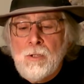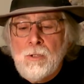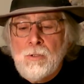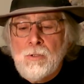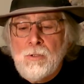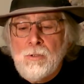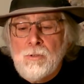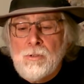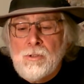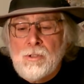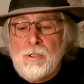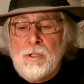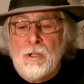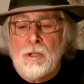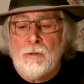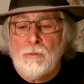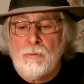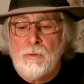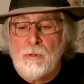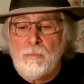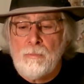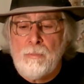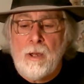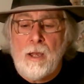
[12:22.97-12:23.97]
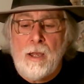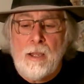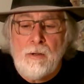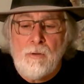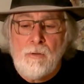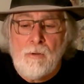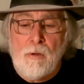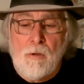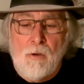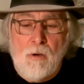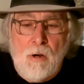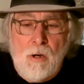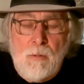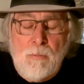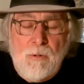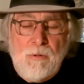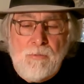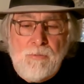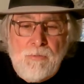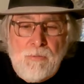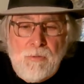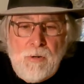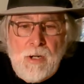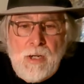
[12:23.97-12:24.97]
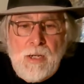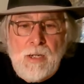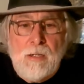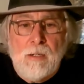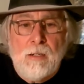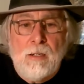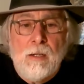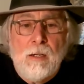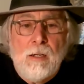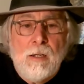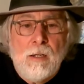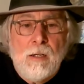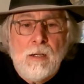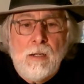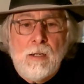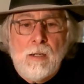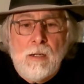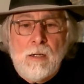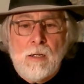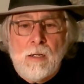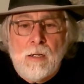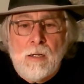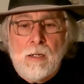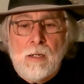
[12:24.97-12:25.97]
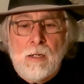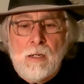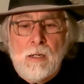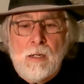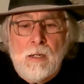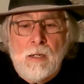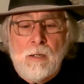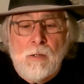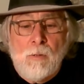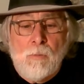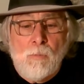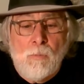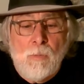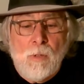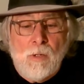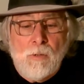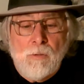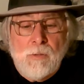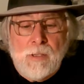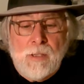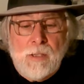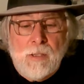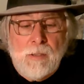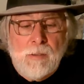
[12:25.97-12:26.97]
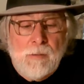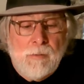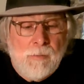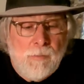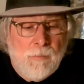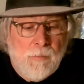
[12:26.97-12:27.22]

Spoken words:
you're stuck with buying all Harbor Freight welding